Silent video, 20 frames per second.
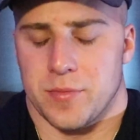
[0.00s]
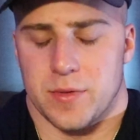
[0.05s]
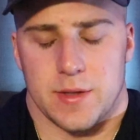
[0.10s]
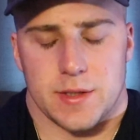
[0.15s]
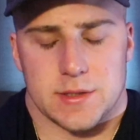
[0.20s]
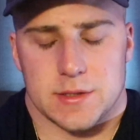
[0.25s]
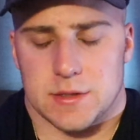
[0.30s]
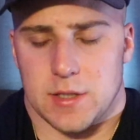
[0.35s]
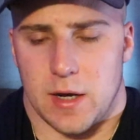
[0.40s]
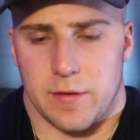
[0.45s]

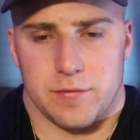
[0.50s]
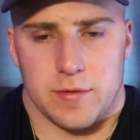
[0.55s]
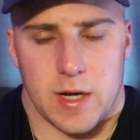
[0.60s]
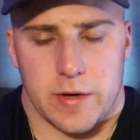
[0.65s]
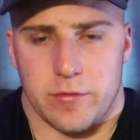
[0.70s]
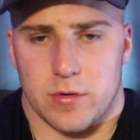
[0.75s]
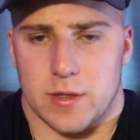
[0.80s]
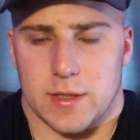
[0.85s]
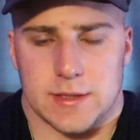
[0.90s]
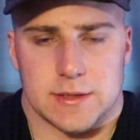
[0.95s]
This stuff
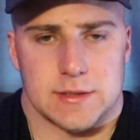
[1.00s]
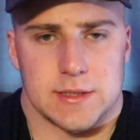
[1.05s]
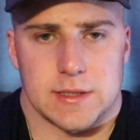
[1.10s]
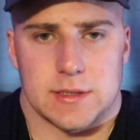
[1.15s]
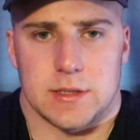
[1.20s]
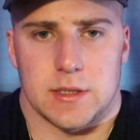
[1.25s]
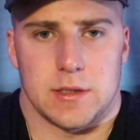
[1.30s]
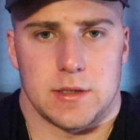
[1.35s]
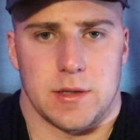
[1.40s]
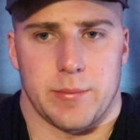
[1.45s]
never
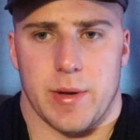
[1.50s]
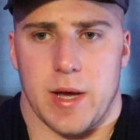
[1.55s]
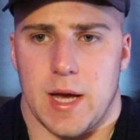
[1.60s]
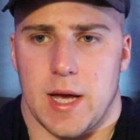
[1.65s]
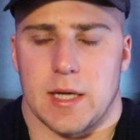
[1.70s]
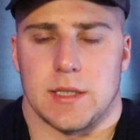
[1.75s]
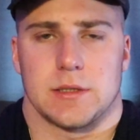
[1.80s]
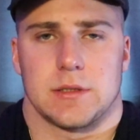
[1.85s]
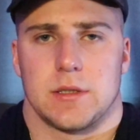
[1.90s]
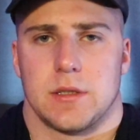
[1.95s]
existed in the
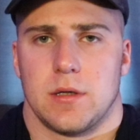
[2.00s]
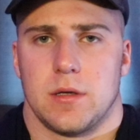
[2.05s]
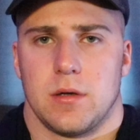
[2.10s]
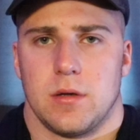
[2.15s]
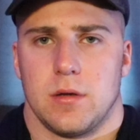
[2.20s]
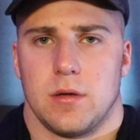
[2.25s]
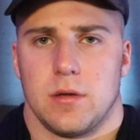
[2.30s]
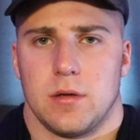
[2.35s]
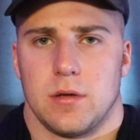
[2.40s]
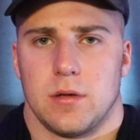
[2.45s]
past.
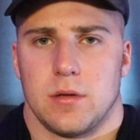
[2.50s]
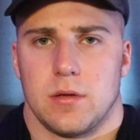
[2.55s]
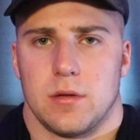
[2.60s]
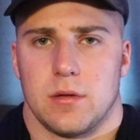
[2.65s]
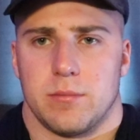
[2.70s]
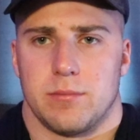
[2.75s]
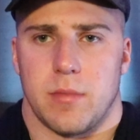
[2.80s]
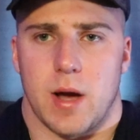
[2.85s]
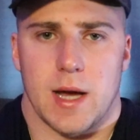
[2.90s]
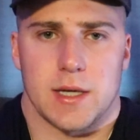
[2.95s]

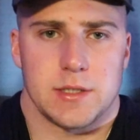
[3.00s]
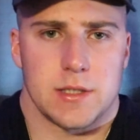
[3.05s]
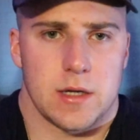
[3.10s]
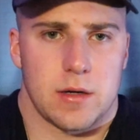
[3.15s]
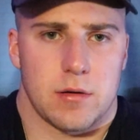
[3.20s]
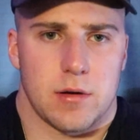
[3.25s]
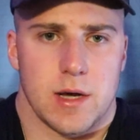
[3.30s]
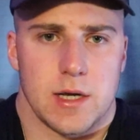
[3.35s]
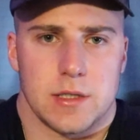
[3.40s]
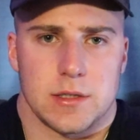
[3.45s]
My
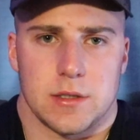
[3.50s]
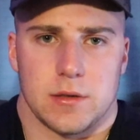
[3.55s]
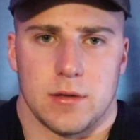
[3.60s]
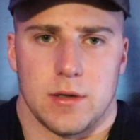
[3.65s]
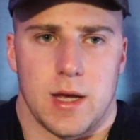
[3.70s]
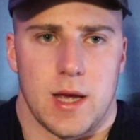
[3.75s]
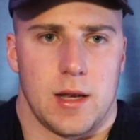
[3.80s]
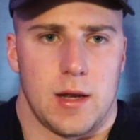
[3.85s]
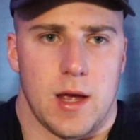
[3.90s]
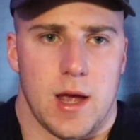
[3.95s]
generation
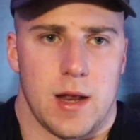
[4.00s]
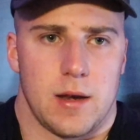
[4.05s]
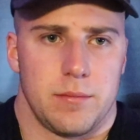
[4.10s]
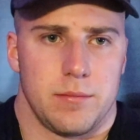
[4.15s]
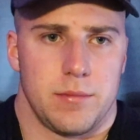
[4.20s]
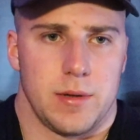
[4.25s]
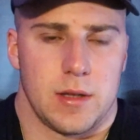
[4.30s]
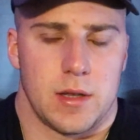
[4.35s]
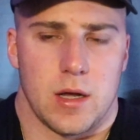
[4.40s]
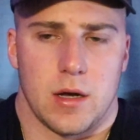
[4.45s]
and,
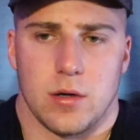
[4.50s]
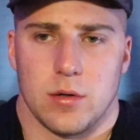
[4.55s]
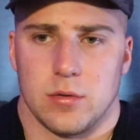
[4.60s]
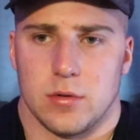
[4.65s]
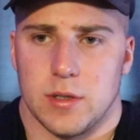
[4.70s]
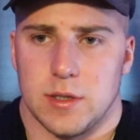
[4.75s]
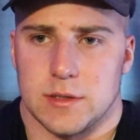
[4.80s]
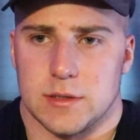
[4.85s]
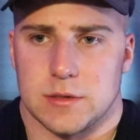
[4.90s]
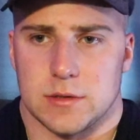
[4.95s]
and
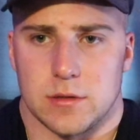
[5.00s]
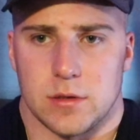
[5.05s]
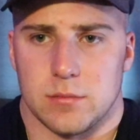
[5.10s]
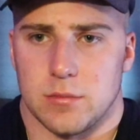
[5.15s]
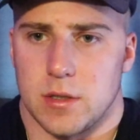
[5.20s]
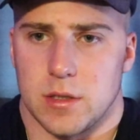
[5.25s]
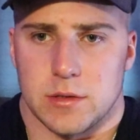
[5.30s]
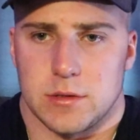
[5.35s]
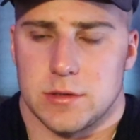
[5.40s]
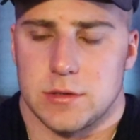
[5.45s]
below is so
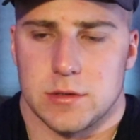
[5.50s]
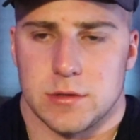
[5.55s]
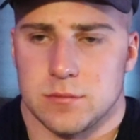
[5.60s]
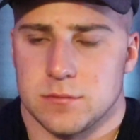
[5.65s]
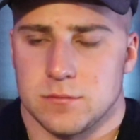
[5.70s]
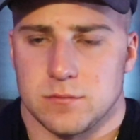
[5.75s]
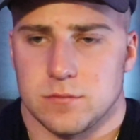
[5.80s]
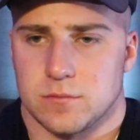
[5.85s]
much